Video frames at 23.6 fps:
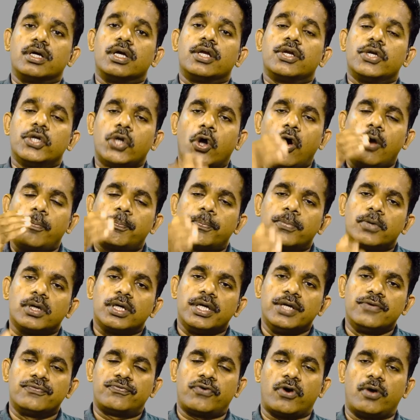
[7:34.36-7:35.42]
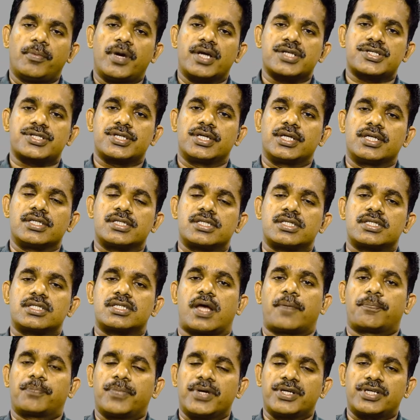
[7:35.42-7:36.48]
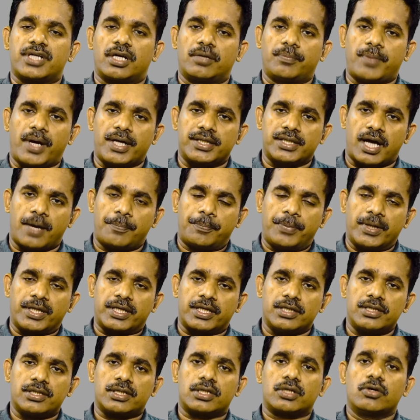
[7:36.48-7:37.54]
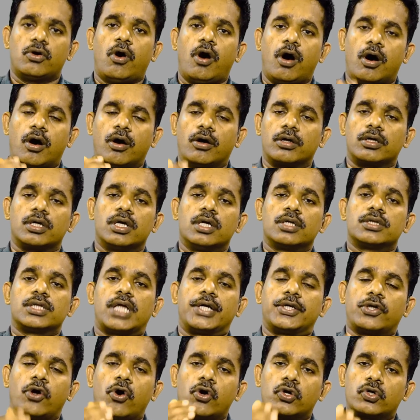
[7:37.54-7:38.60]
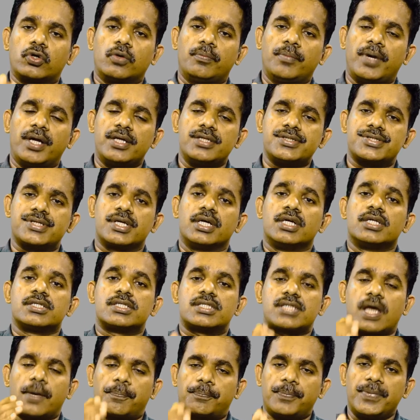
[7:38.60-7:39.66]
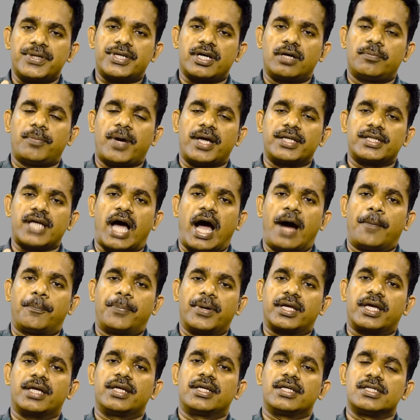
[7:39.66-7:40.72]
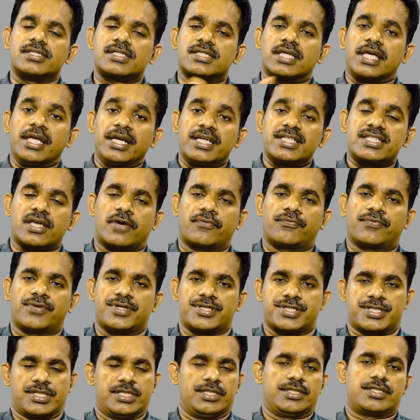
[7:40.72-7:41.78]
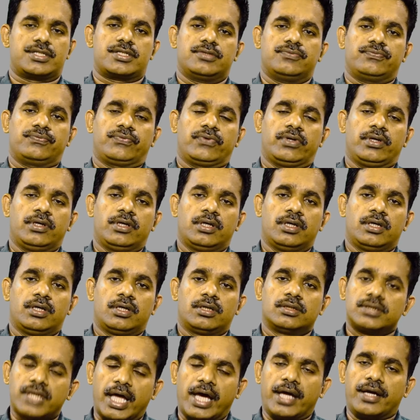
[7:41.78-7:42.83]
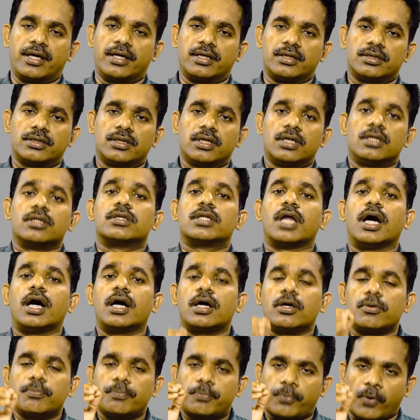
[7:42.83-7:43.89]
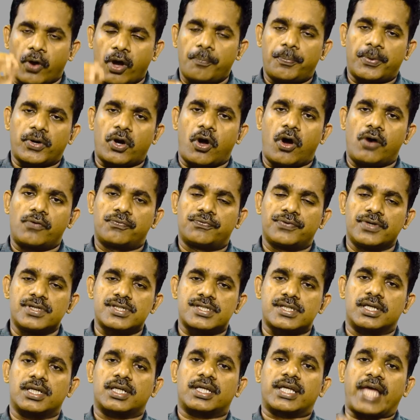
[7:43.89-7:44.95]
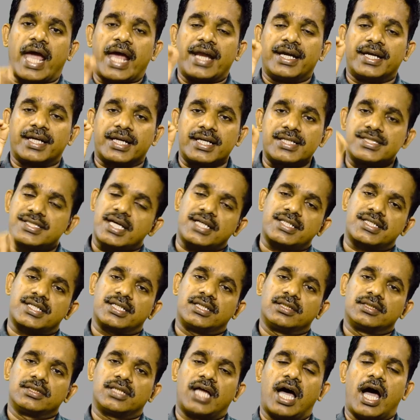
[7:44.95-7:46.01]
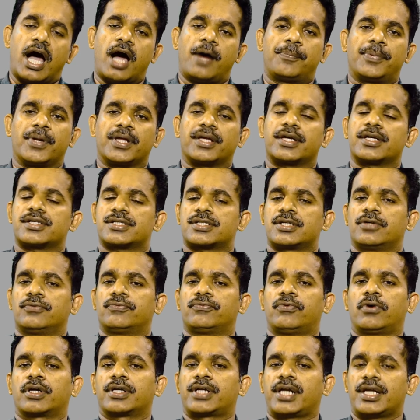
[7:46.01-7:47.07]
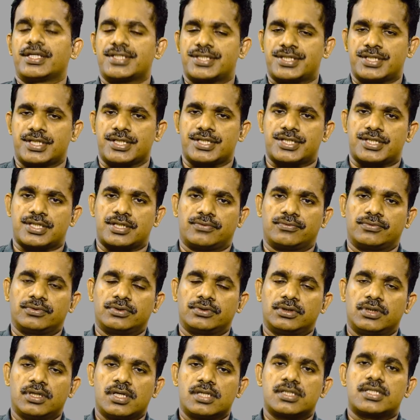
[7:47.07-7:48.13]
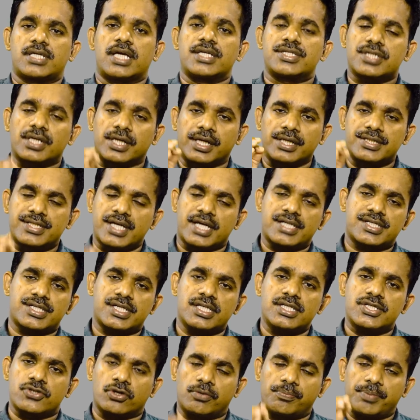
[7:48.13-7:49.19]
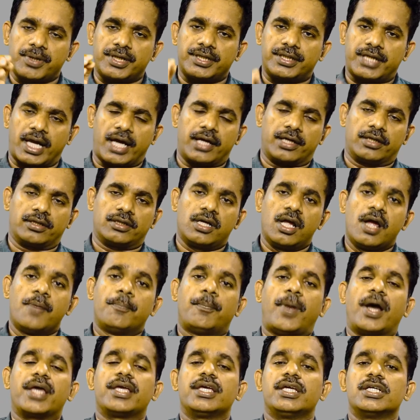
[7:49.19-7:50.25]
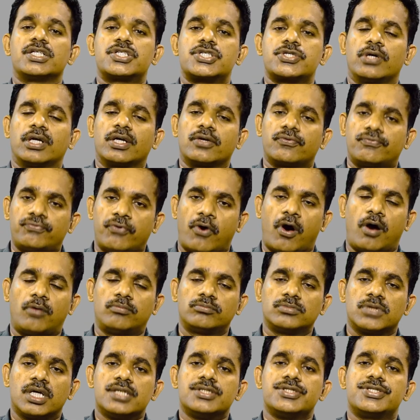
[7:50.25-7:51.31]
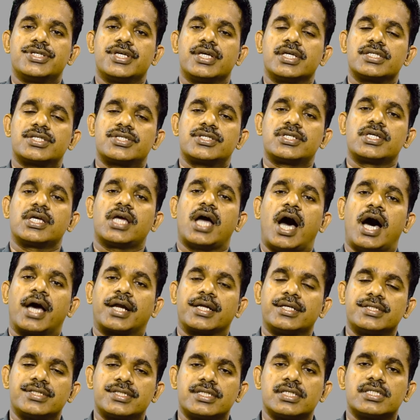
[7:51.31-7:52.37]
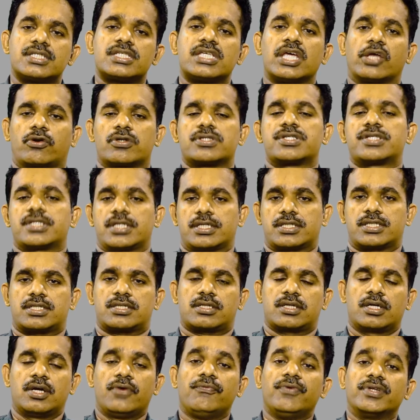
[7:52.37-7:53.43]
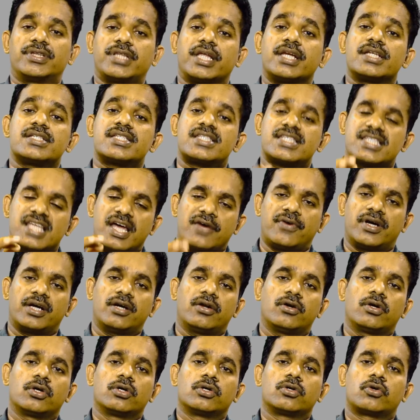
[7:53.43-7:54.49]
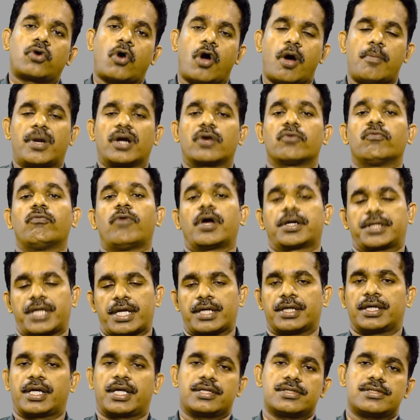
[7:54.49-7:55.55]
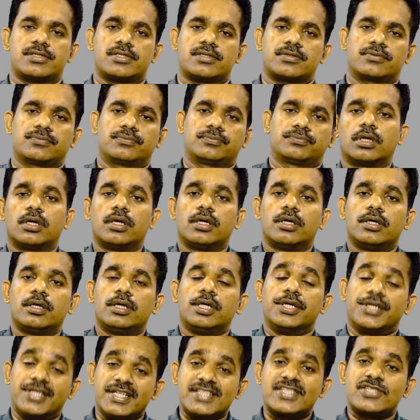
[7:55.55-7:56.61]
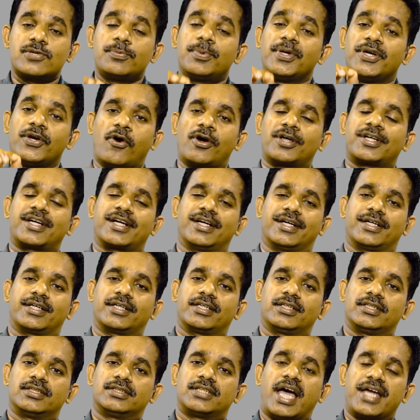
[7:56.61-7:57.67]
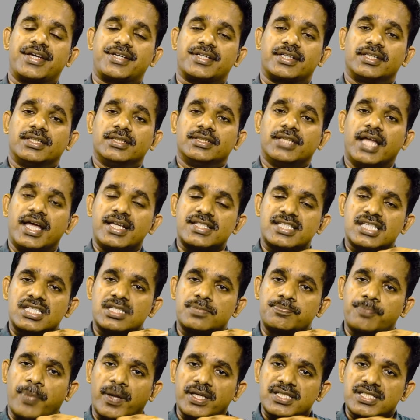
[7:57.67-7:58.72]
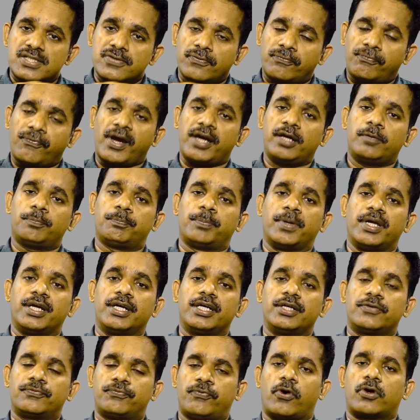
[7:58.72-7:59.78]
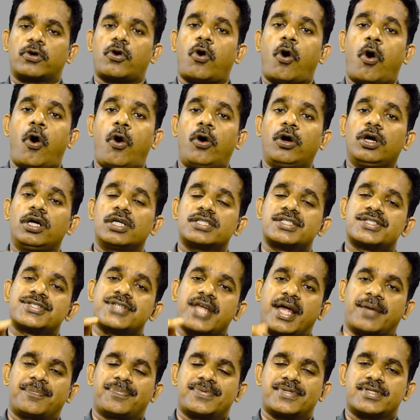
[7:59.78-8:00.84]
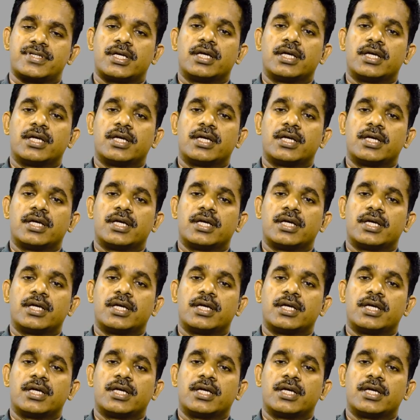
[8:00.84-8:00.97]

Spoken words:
no information is submitted by the applicant or the documents submitted by the applicant is insufficient, then the proper officer can reject the application for registration. Such rejection should be done by issuing form GST REG 06 within 7 common working days. It is to be noted that there is a specified period for all steps